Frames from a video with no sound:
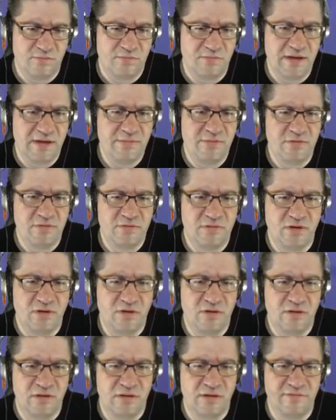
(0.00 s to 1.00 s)
People
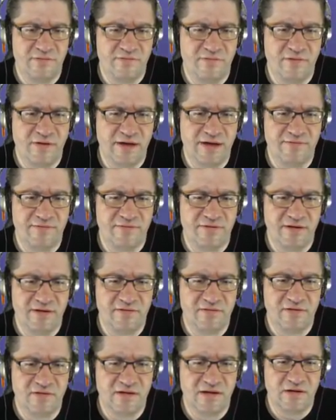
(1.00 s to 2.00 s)
are afraid of things that they